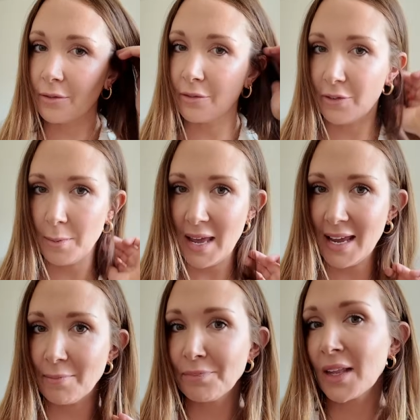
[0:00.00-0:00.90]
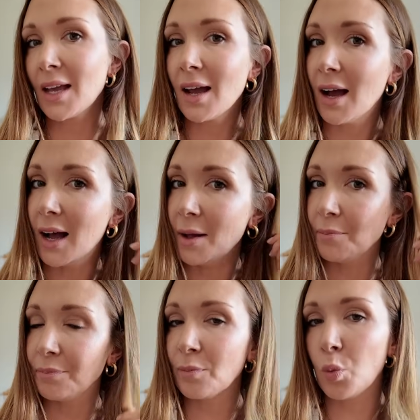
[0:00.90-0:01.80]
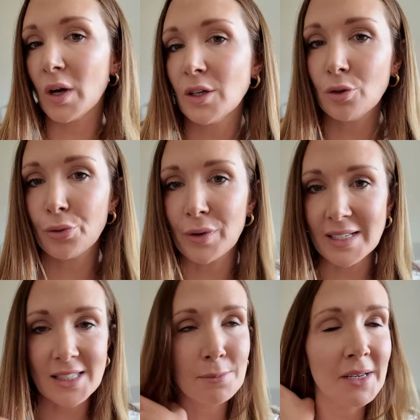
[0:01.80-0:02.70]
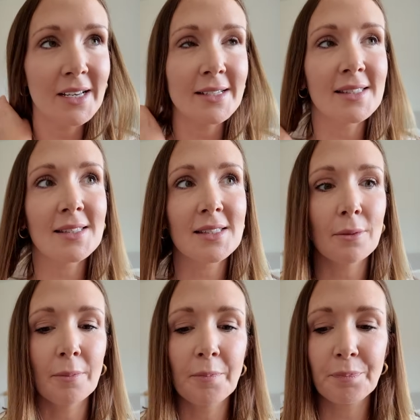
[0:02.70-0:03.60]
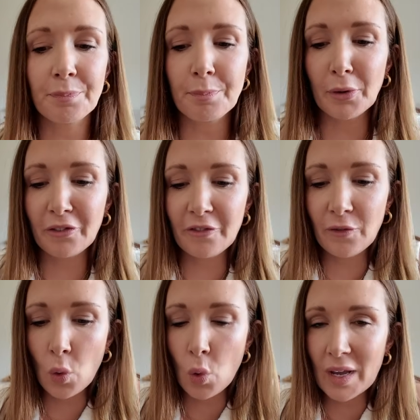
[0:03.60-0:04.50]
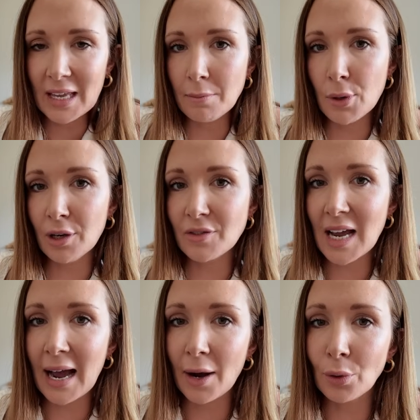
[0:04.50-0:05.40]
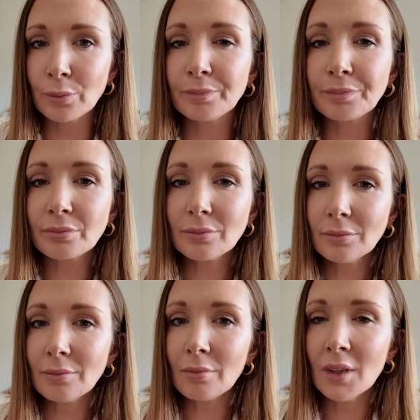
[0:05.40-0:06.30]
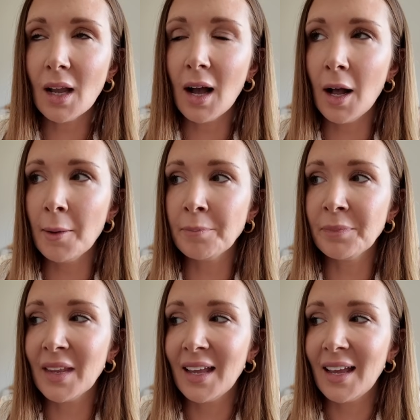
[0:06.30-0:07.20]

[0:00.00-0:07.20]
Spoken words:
for me one Christmas before he moved out. And